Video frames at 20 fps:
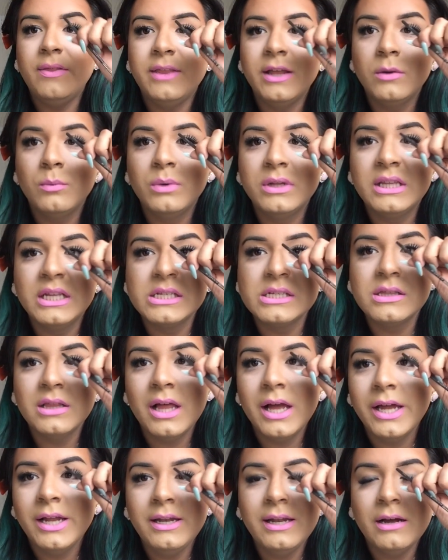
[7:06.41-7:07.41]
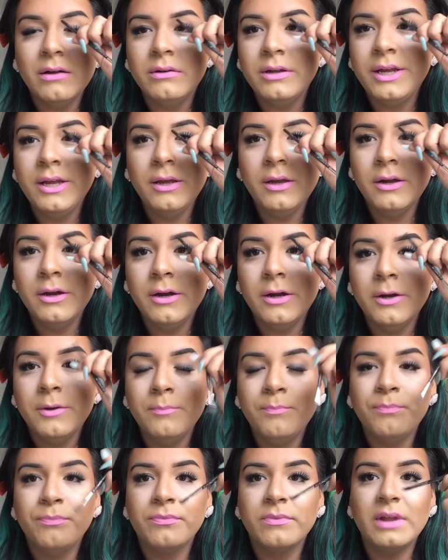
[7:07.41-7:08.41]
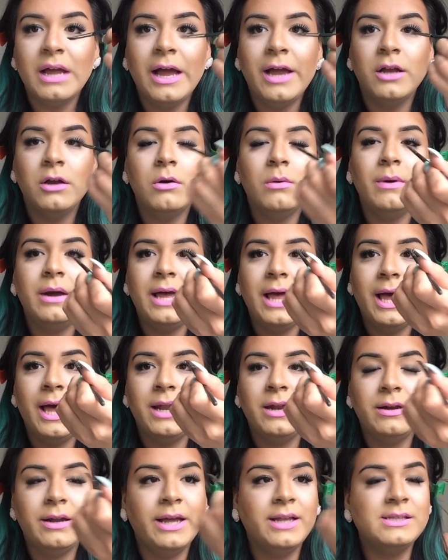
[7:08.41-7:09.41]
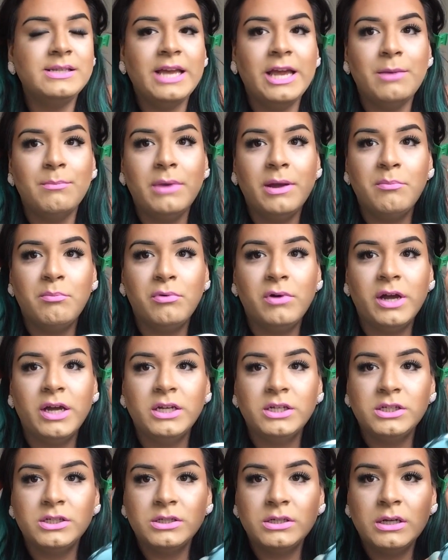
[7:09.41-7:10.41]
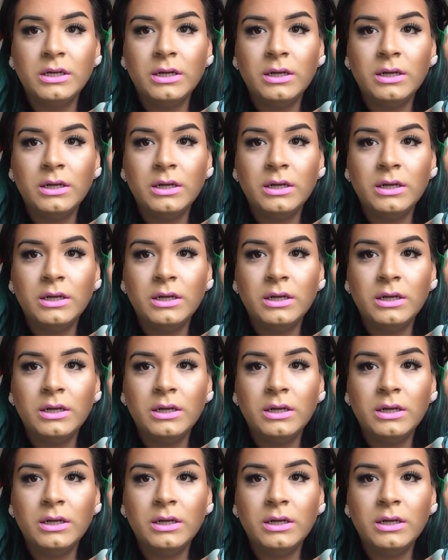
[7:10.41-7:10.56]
And then with this line down here, I go ahead and I take my brush